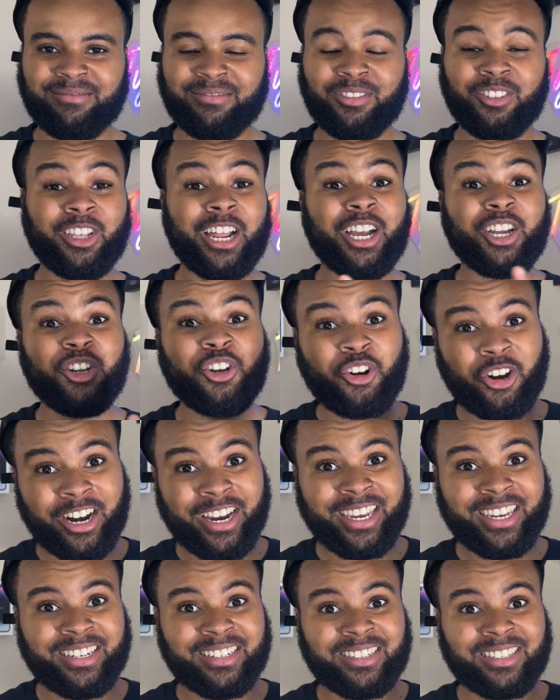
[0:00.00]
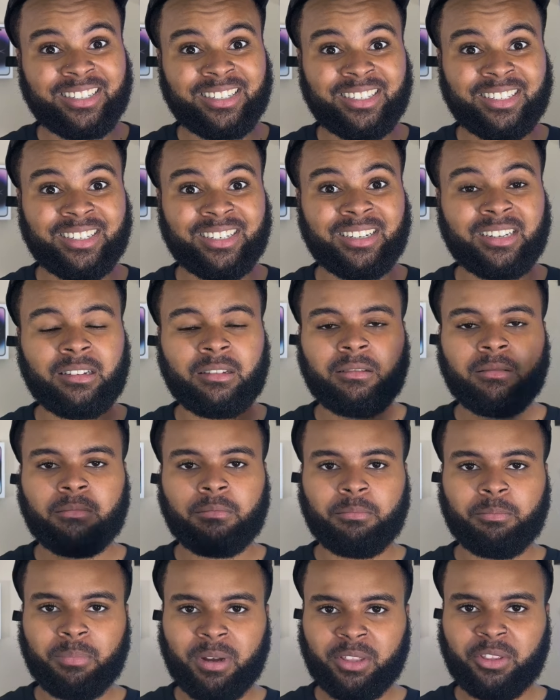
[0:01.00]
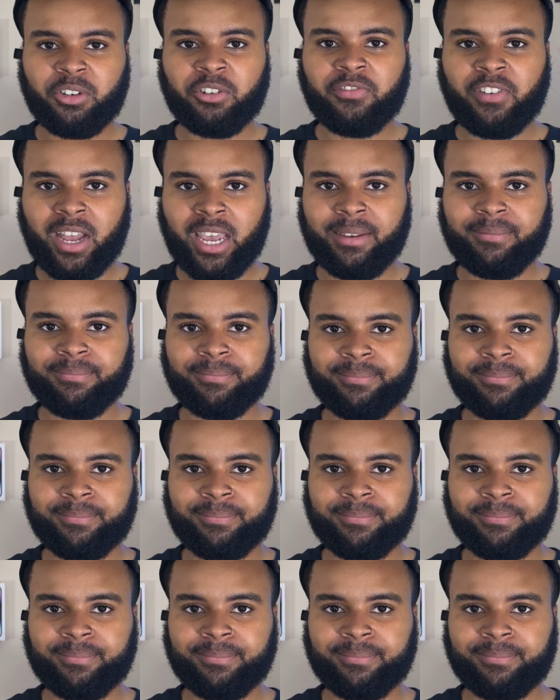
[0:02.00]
They're not great, but they're fine.